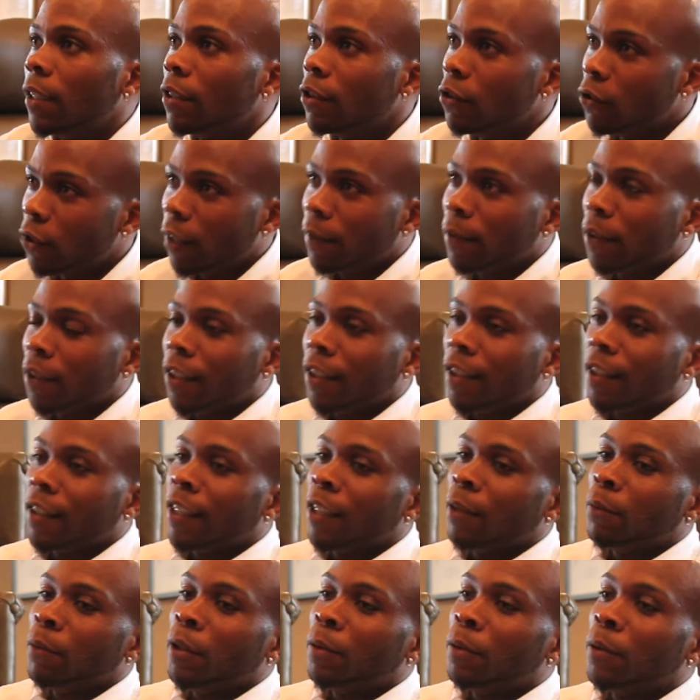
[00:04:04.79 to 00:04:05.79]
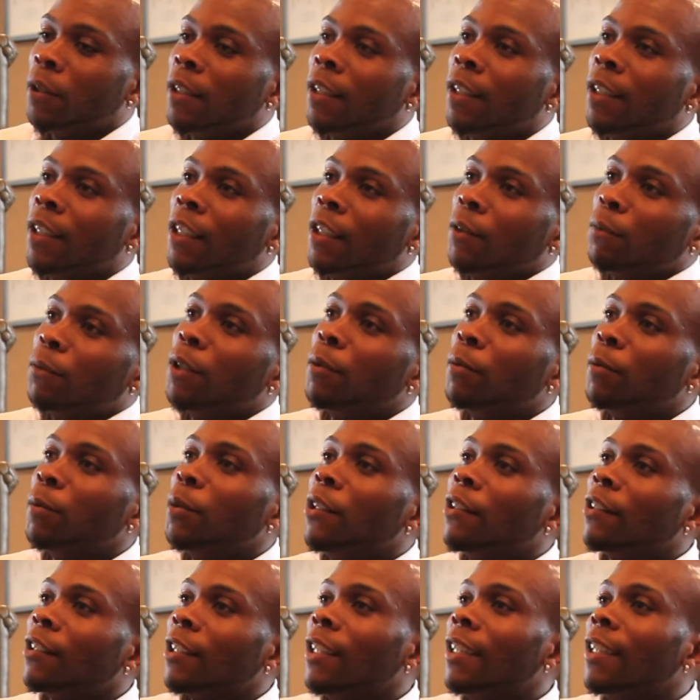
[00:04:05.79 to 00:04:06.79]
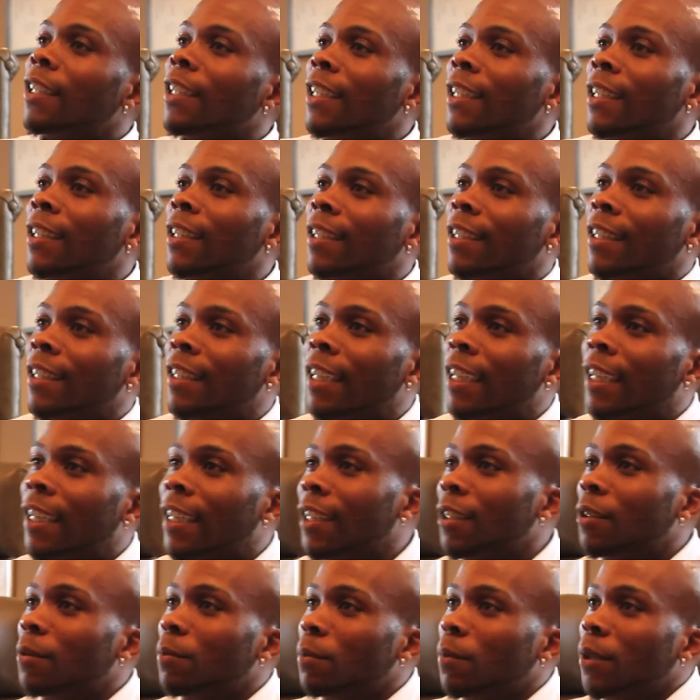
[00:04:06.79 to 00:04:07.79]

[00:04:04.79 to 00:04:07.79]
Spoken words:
Did you ever think that we would be sitting here today